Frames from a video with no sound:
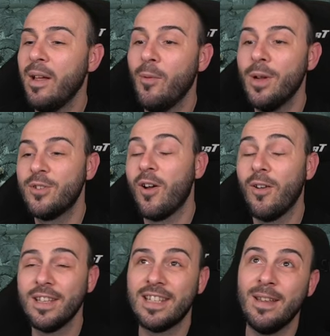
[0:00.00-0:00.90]
which
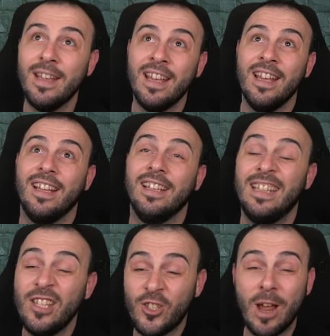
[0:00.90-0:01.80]
honestly,
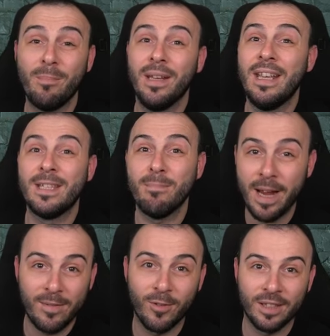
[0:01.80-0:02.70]
this champion is
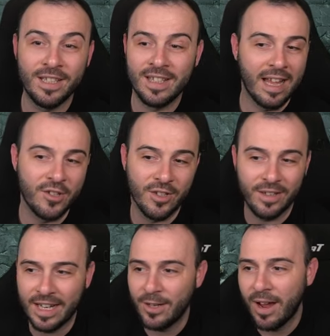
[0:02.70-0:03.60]
made for this dungeon,
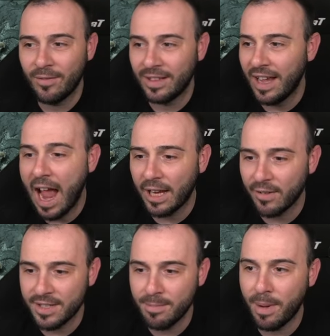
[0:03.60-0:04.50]
okay? You have the
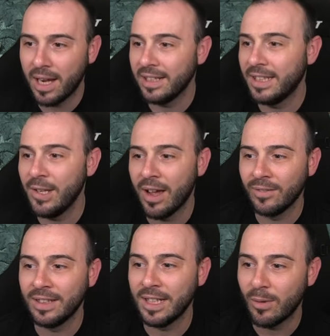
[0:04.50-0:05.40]
accuracy penalty, you
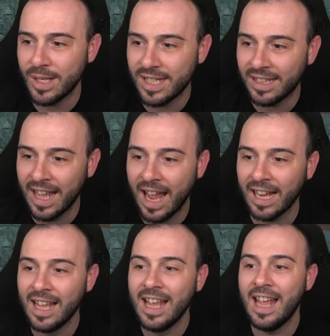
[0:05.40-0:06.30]
have the decreased
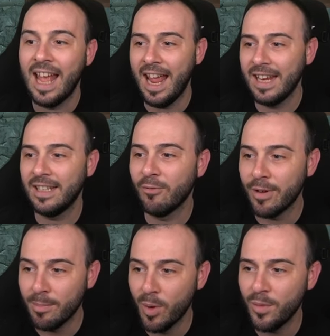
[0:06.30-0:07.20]
attack, and
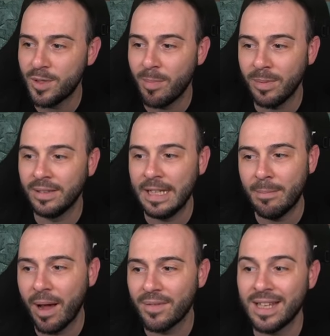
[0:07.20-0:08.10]
removes
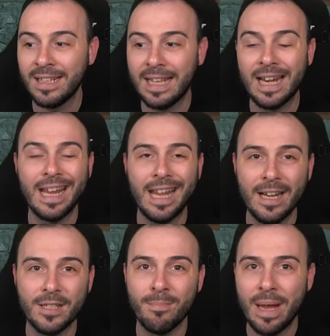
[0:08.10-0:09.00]
debuffs and then
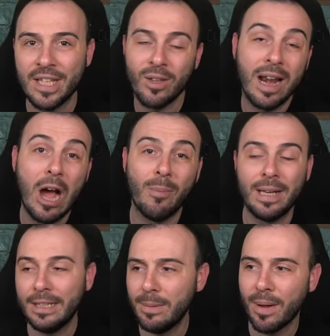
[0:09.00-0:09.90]
heals based on how
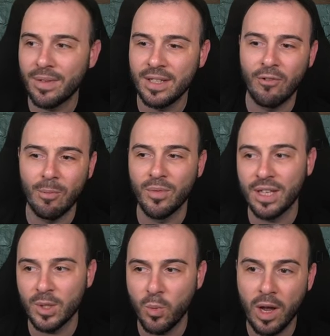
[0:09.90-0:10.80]
many debuffs he
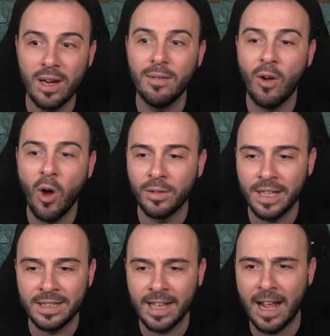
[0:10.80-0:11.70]
removes as well on
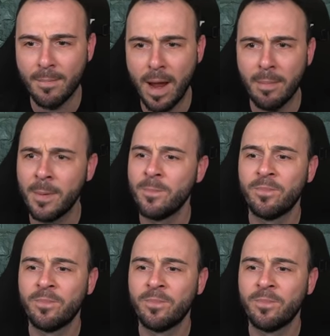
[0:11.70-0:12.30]
the entire map.